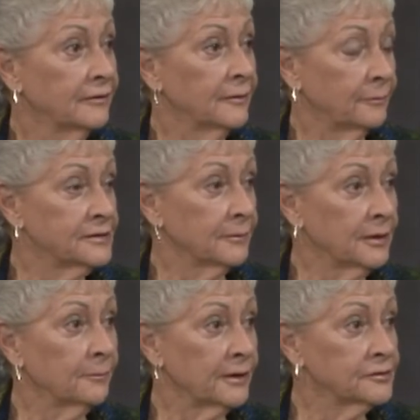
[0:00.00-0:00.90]
Some of the
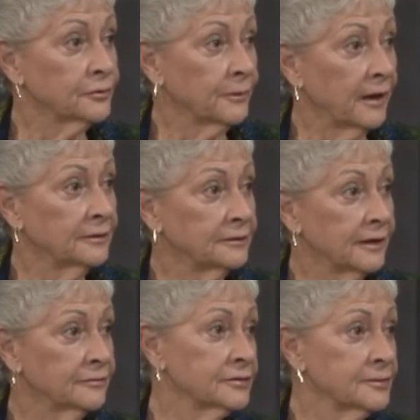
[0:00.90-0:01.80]
beds are
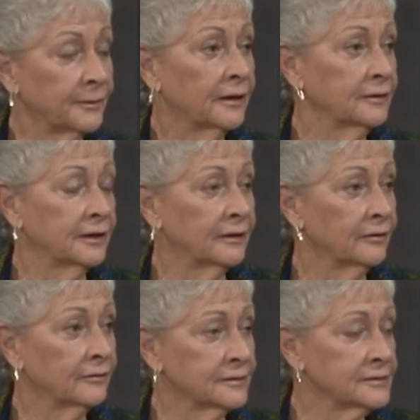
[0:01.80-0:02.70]
pollinators to pollinate all
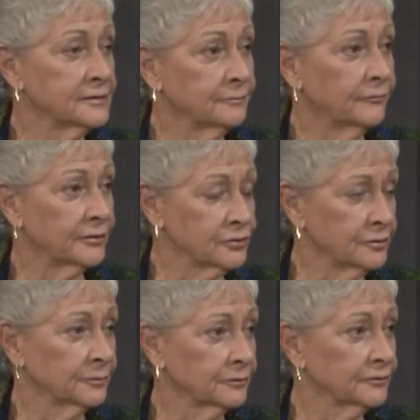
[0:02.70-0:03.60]
these
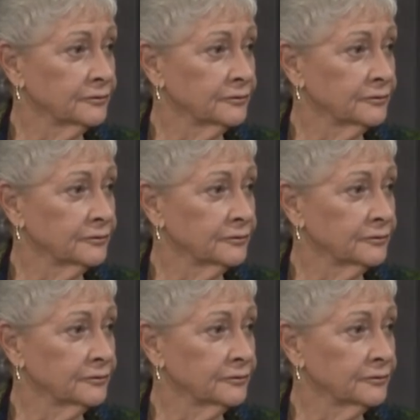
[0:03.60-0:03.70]
vegetables.